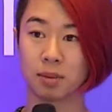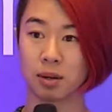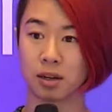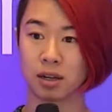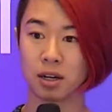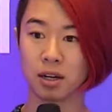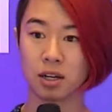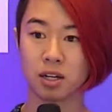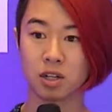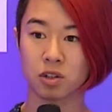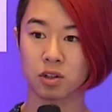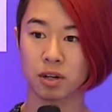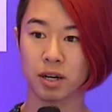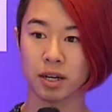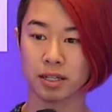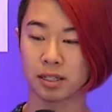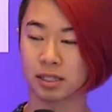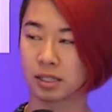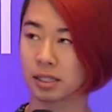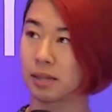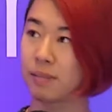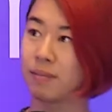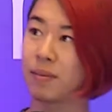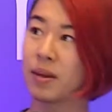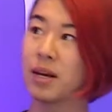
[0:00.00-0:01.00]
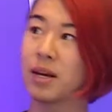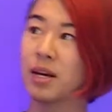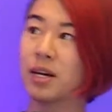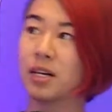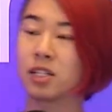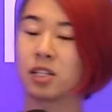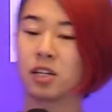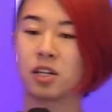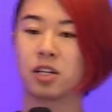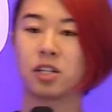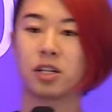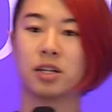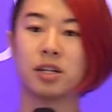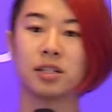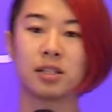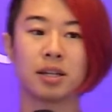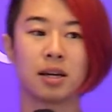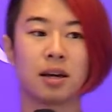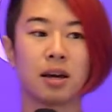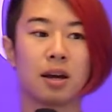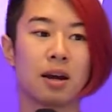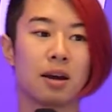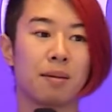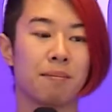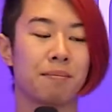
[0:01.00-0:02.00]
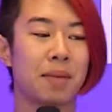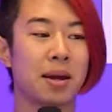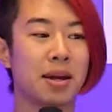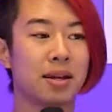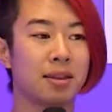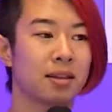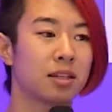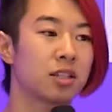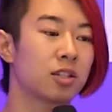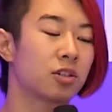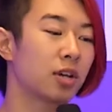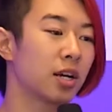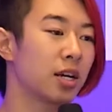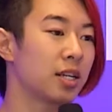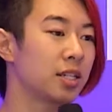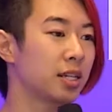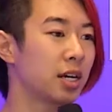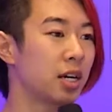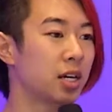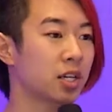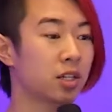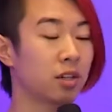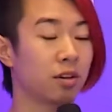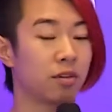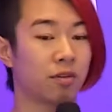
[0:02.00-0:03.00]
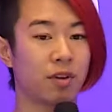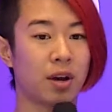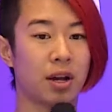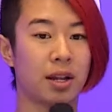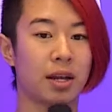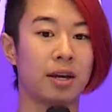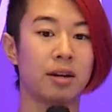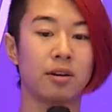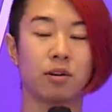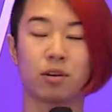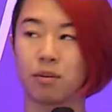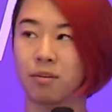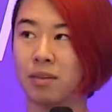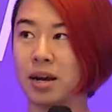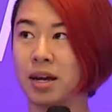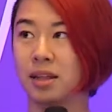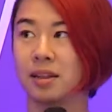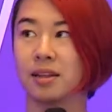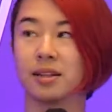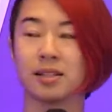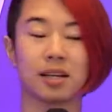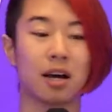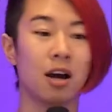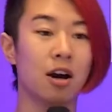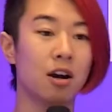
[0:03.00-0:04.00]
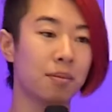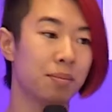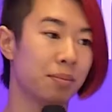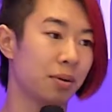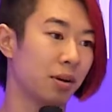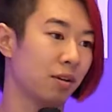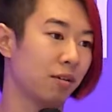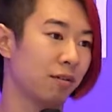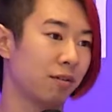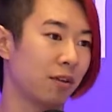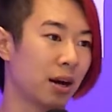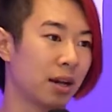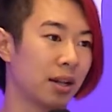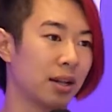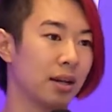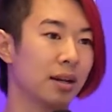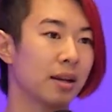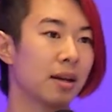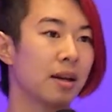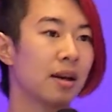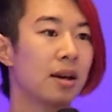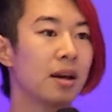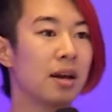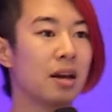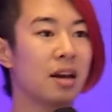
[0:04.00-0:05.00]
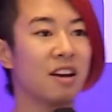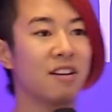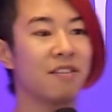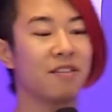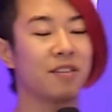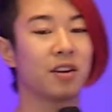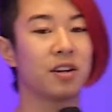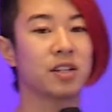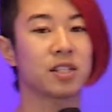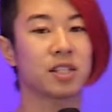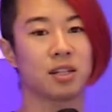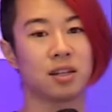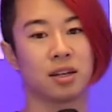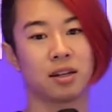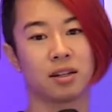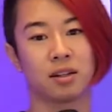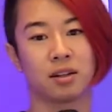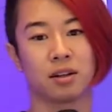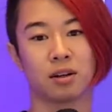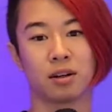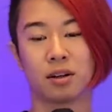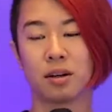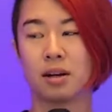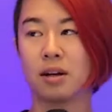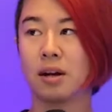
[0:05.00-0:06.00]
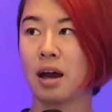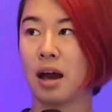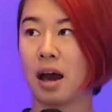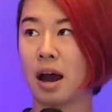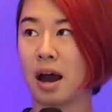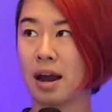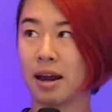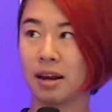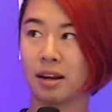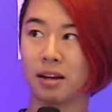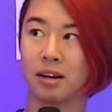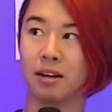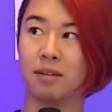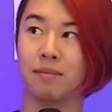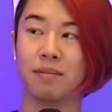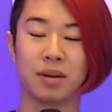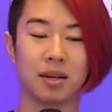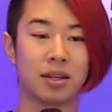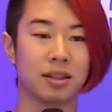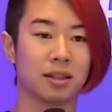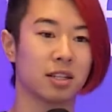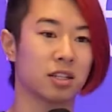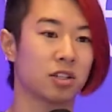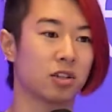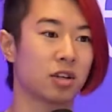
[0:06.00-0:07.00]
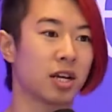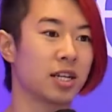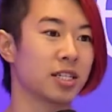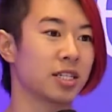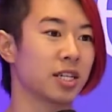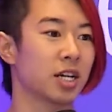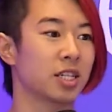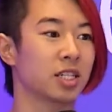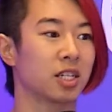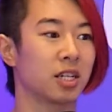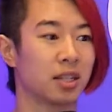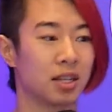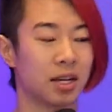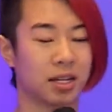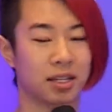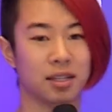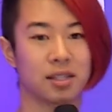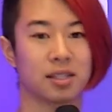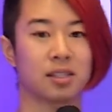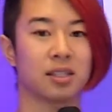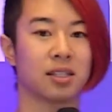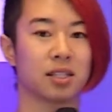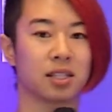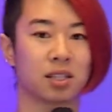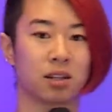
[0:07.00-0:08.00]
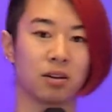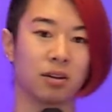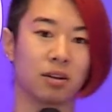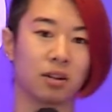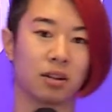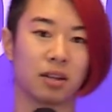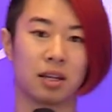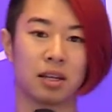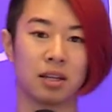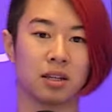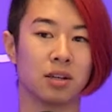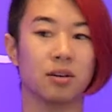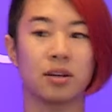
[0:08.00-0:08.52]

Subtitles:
contracts, such as make this transaction valid or make this output valid if there's another item in this transaction that does this certain thing.